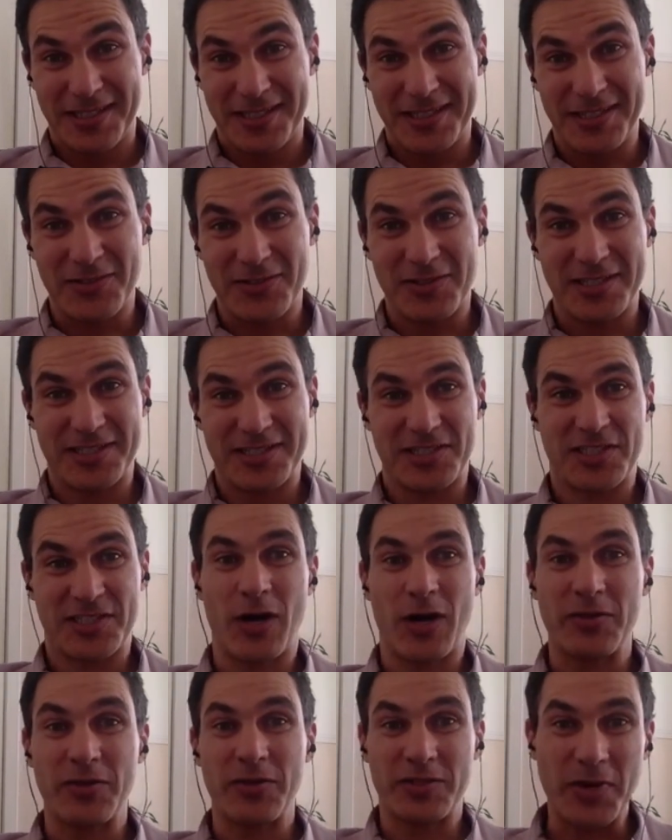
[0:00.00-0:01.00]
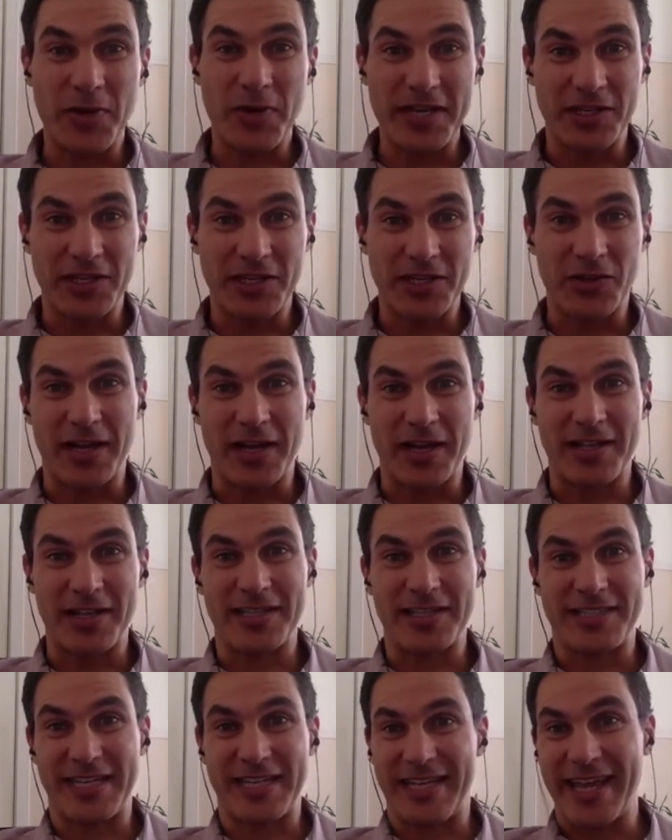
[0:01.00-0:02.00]
They just go out the window
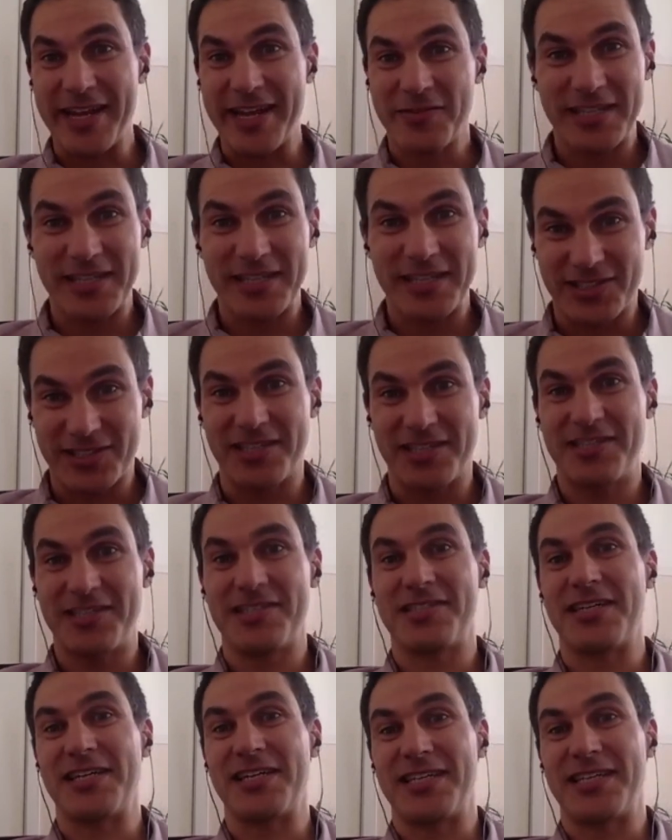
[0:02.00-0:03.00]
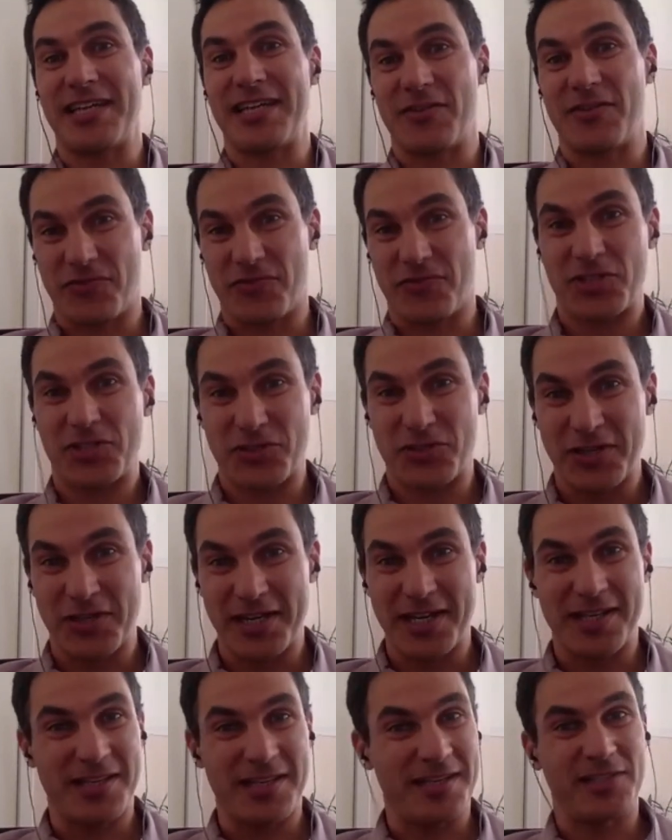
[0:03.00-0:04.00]
and they get angry at each other and they get
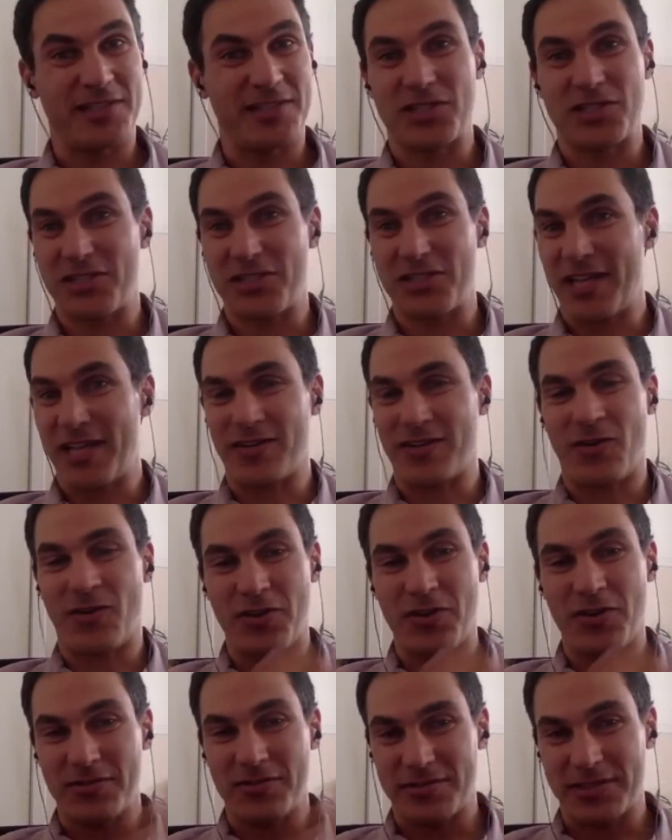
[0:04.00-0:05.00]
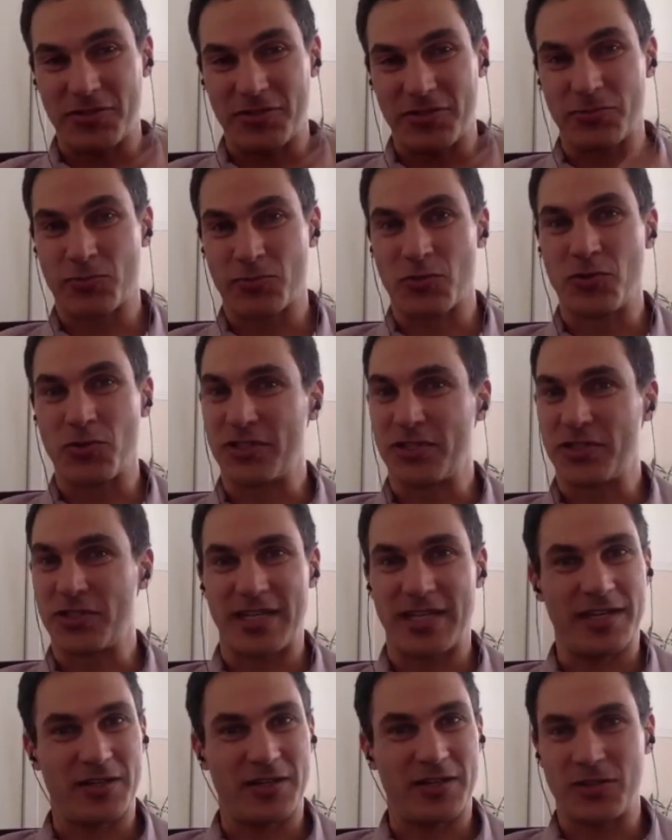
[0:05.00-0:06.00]
frustrated, and they just like, all rules
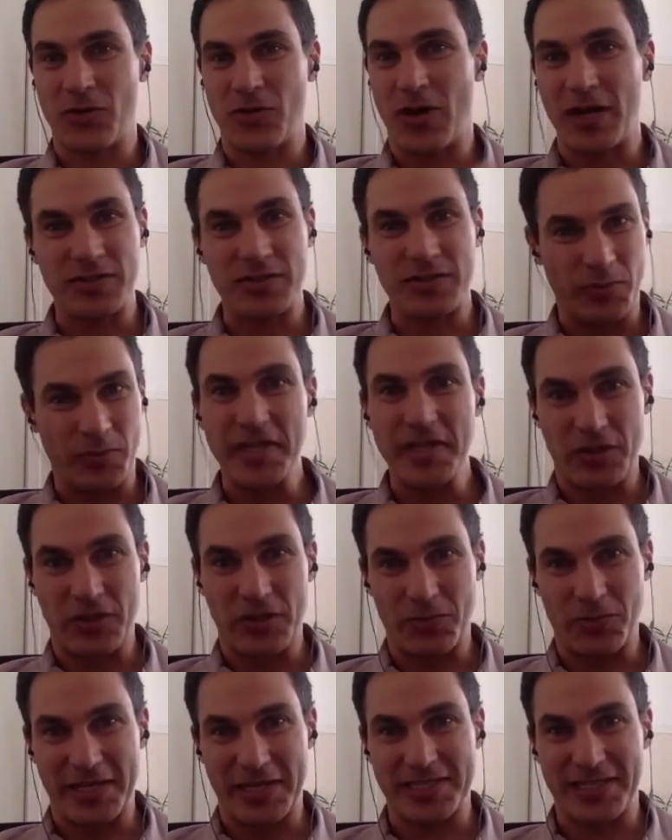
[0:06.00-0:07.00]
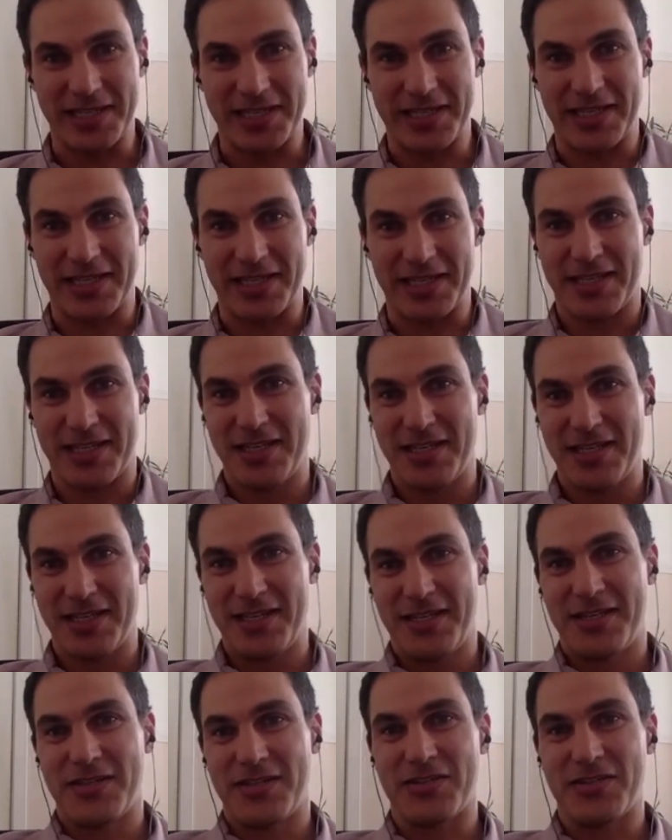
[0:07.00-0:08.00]
gonna go out the window, basically.
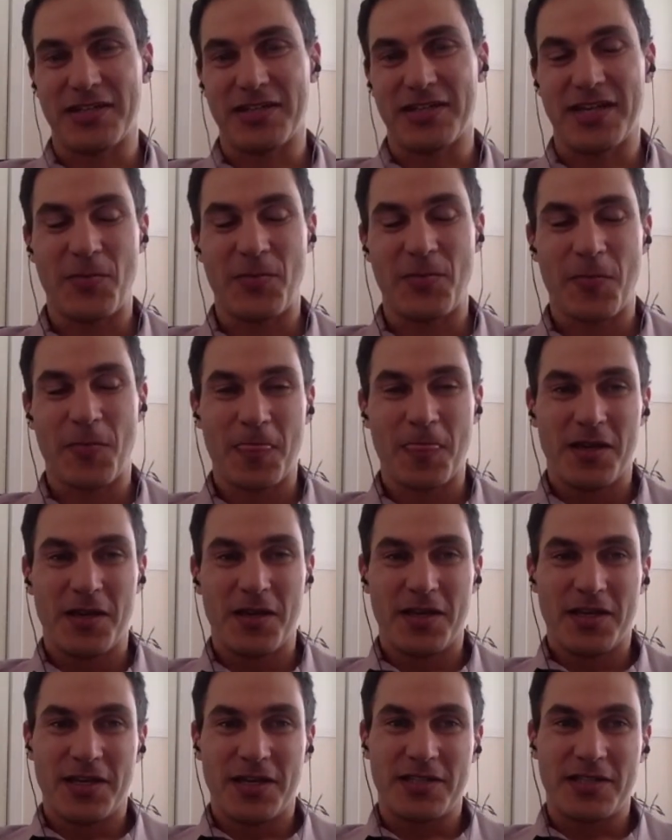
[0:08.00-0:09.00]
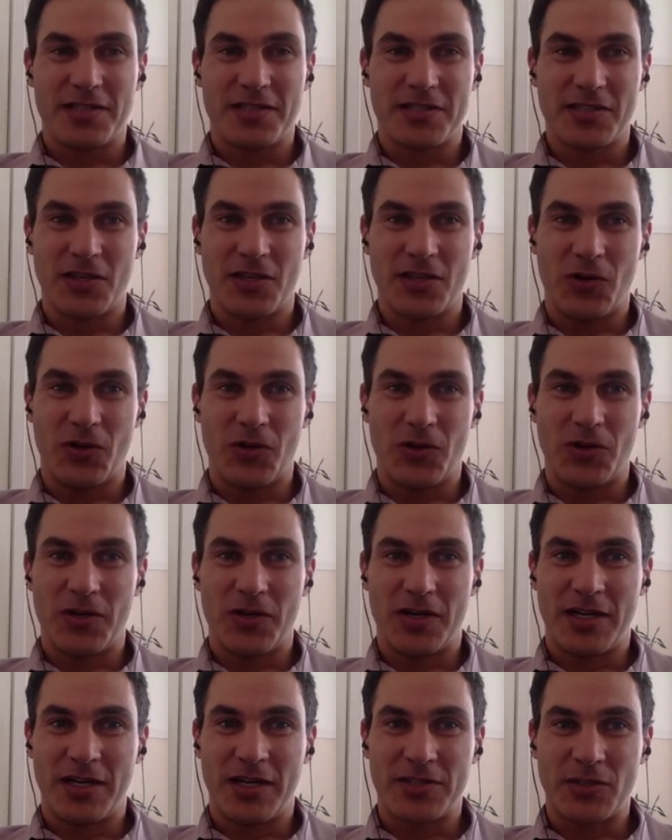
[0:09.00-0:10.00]
Okay, and so
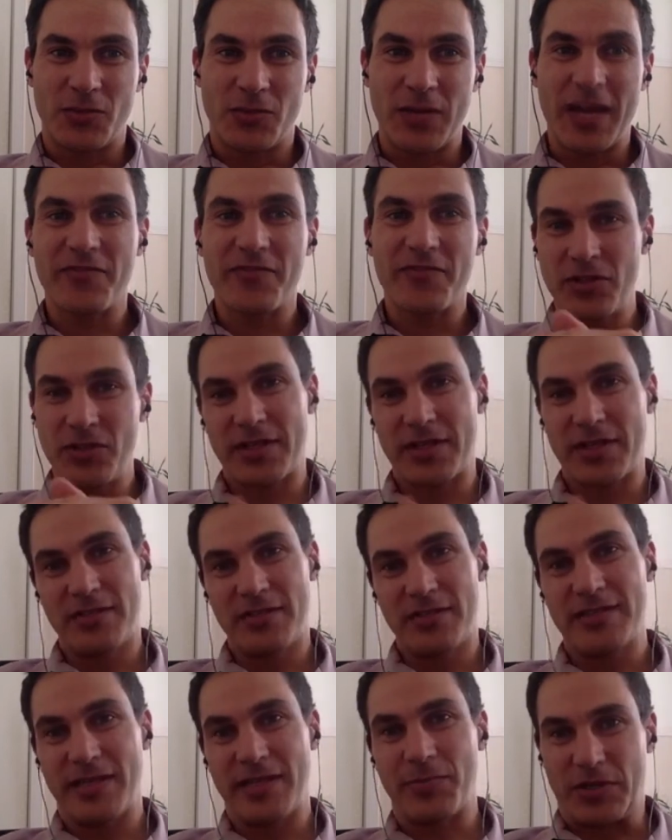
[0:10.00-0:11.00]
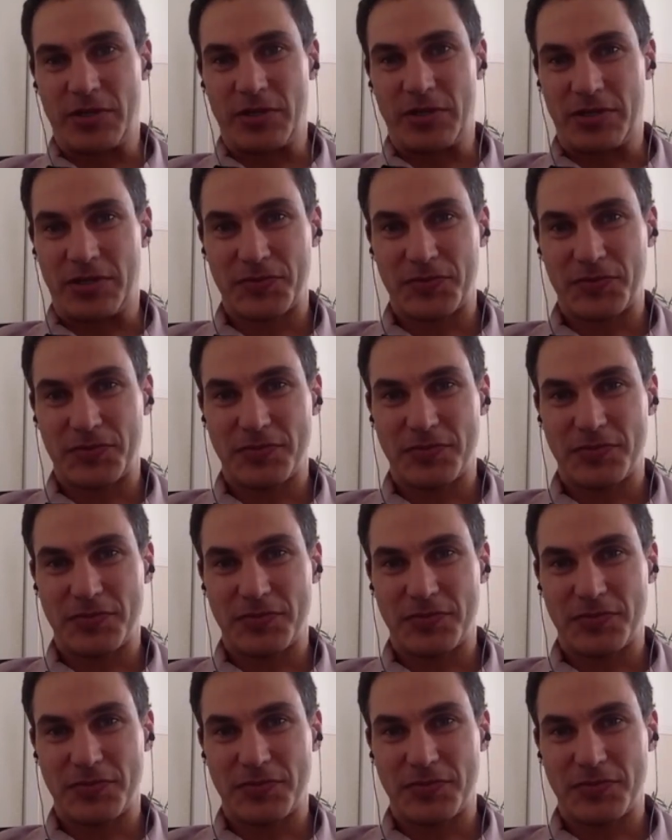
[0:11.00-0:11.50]
we have to look a little deeper.